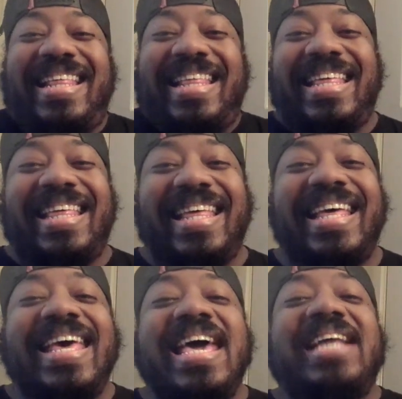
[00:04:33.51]

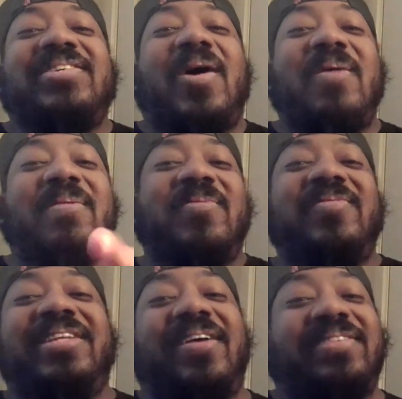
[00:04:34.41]
And see, all my movie
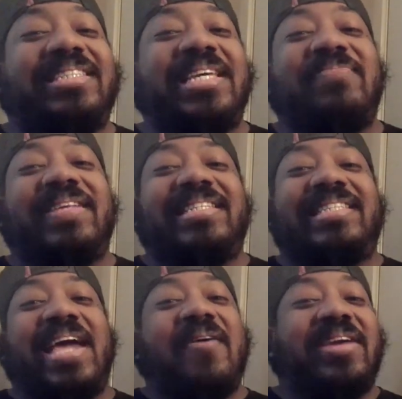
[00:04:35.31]
lovers, keep it
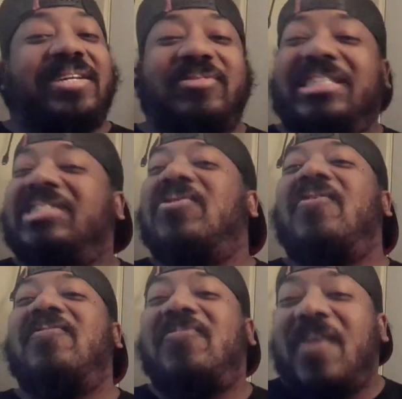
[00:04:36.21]
scary, because we
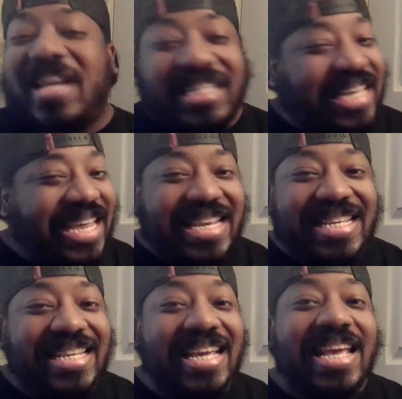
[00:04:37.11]
sure fucking
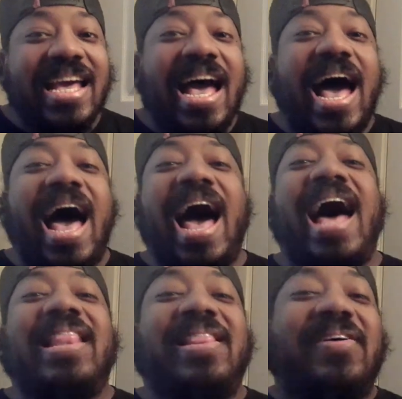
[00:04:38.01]
didn't.
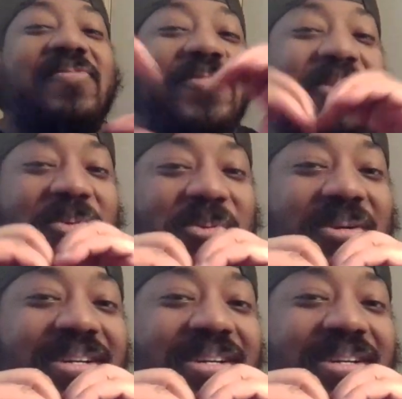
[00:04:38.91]
I love you.